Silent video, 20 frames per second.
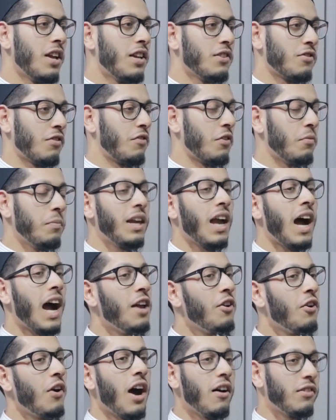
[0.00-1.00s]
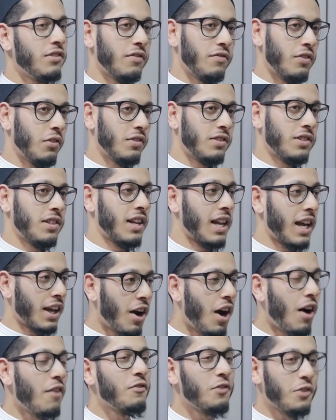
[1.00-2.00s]
So for me, I know how to filter. Like,
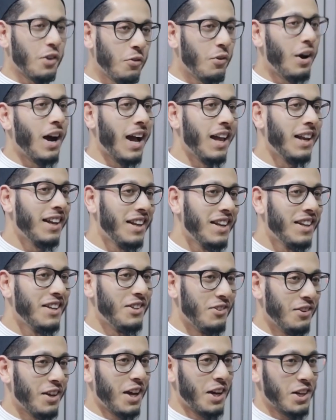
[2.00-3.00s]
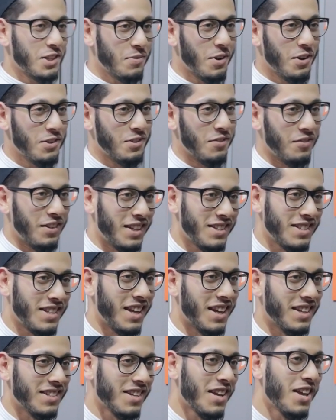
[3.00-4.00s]
after a while, you get experience with these
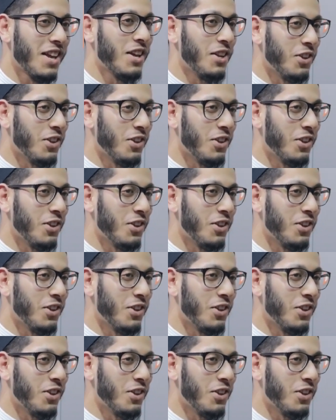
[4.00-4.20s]
things.